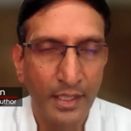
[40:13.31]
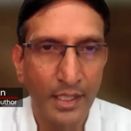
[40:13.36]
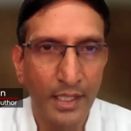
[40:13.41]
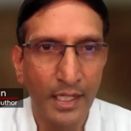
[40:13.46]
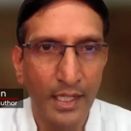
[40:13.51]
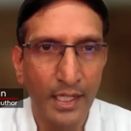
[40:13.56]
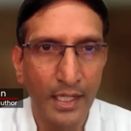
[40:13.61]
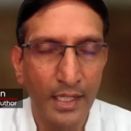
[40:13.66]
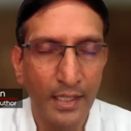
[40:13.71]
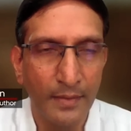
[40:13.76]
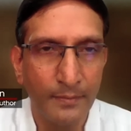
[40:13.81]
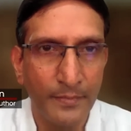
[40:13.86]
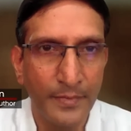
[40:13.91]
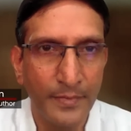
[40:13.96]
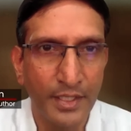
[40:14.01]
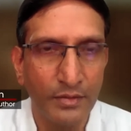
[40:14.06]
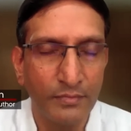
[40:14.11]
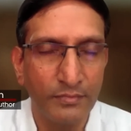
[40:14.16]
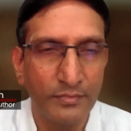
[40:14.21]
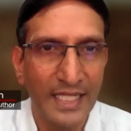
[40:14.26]

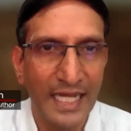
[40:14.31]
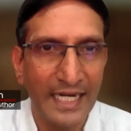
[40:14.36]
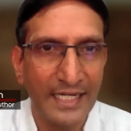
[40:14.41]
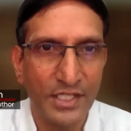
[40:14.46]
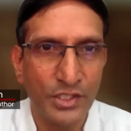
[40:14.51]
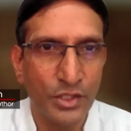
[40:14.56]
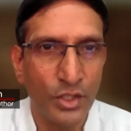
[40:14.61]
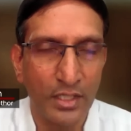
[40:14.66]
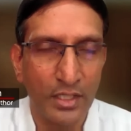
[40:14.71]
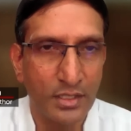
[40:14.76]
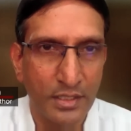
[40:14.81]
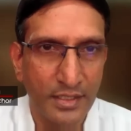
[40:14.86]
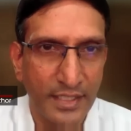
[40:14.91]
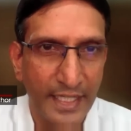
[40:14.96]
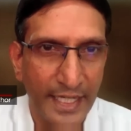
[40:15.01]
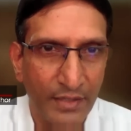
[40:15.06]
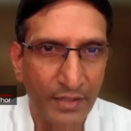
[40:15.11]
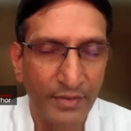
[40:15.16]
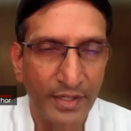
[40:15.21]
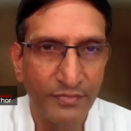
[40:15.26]
That does not
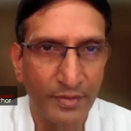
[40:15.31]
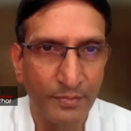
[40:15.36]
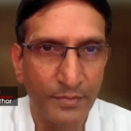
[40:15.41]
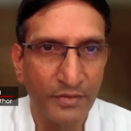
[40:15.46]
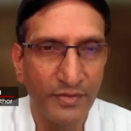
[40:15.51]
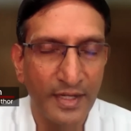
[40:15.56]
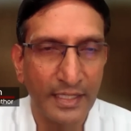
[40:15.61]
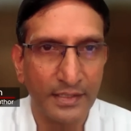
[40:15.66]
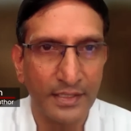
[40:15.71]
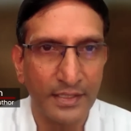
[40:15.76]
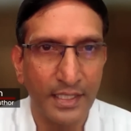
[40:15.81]
take away from the fact